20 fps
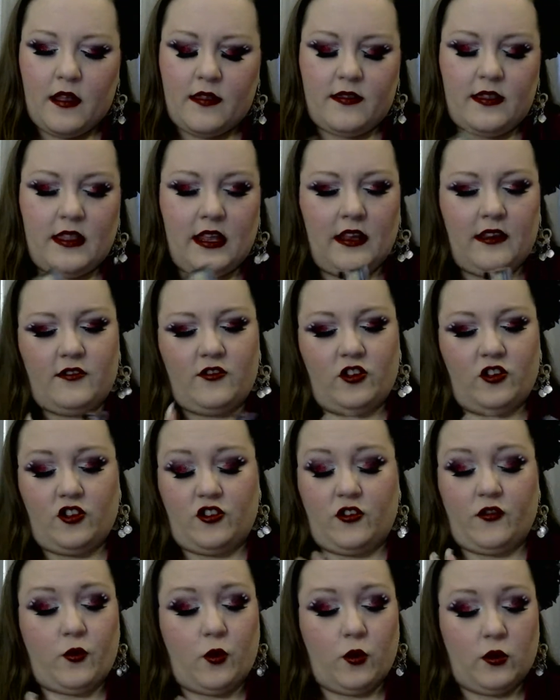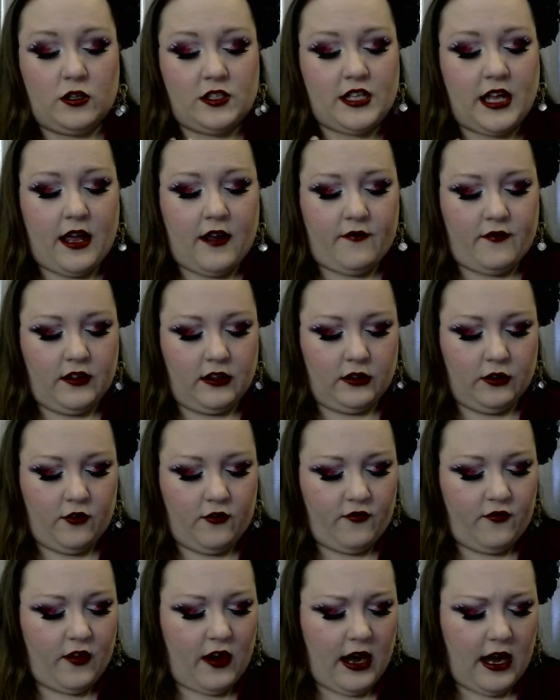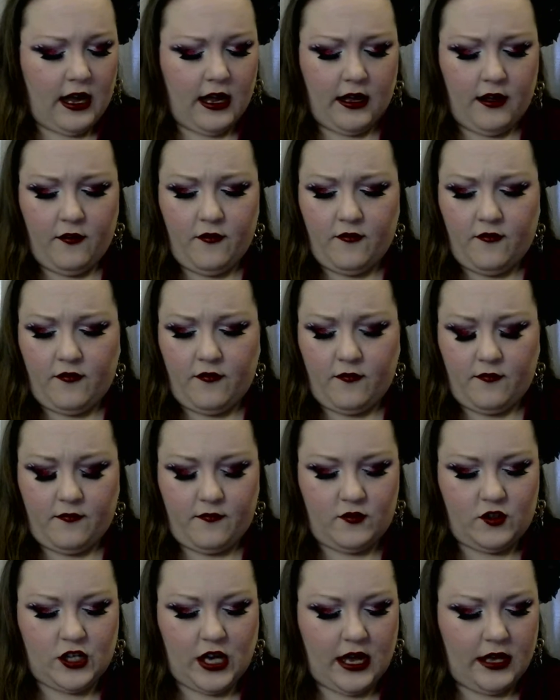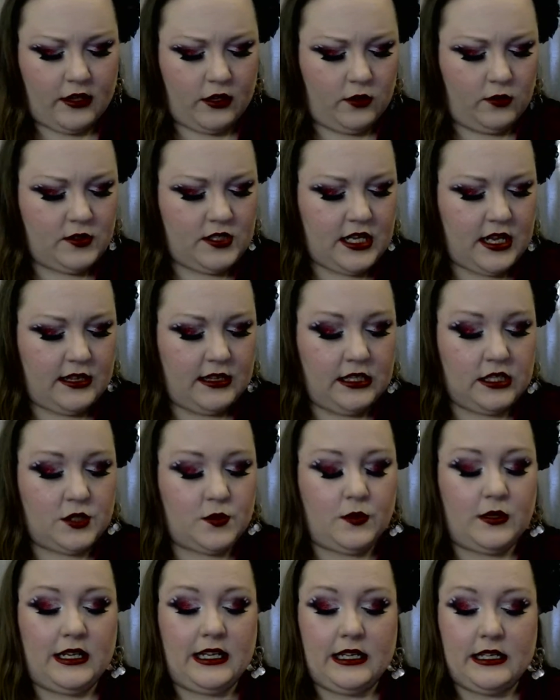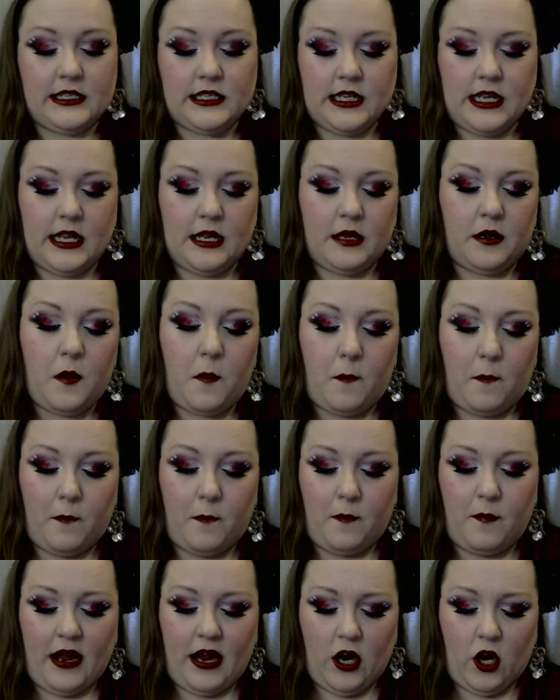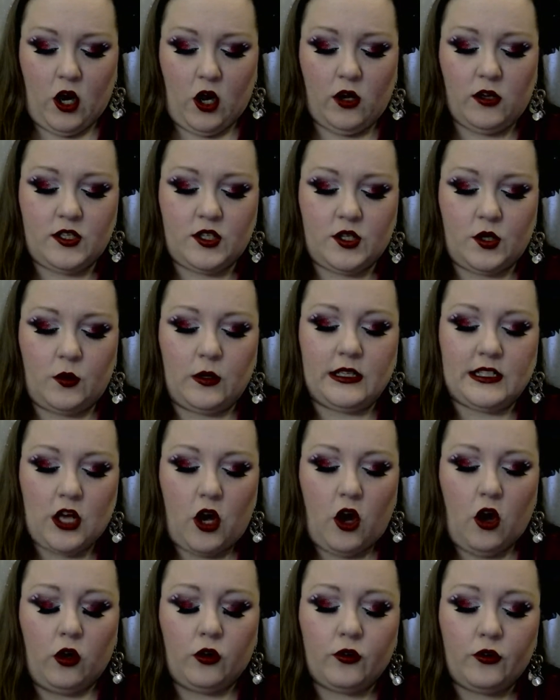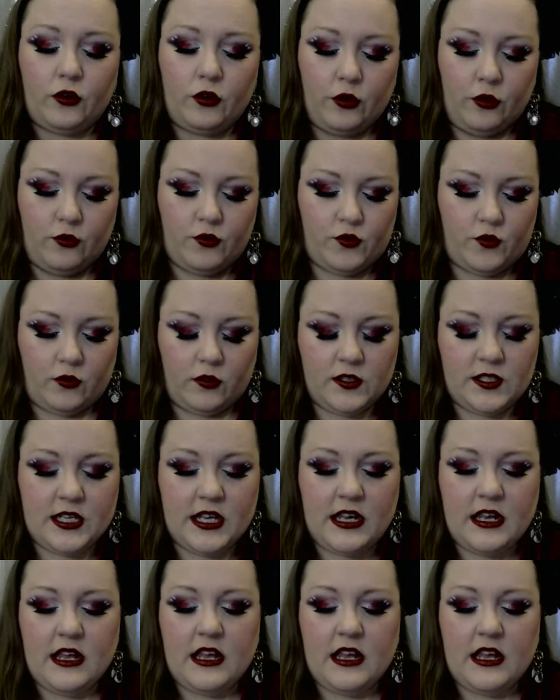These just, of course, have the little 5 shadows, and this one is in Bare, so it's all neutrals.